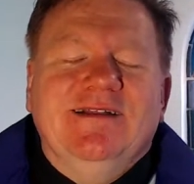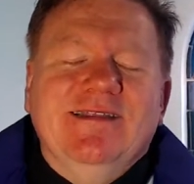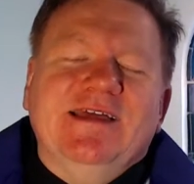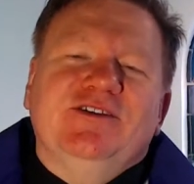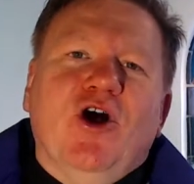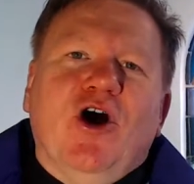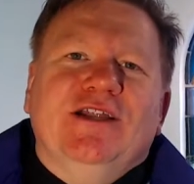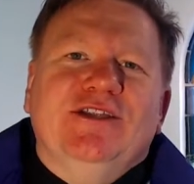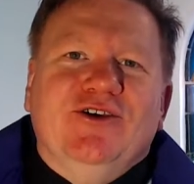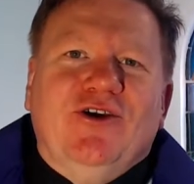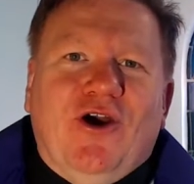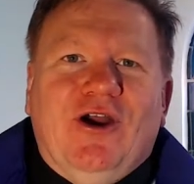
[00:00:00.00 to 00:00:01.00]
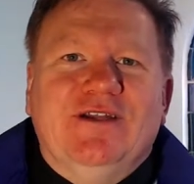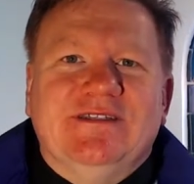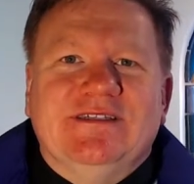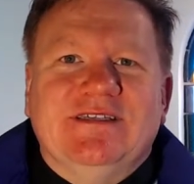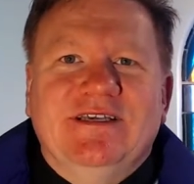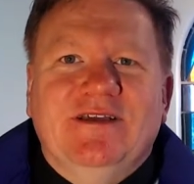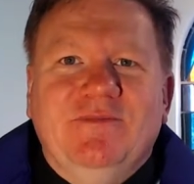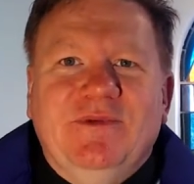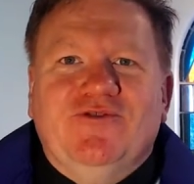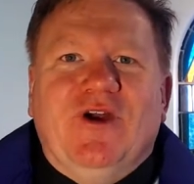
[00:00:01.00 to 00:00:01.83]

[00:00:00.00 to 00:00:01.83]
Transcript: Let not your hearts be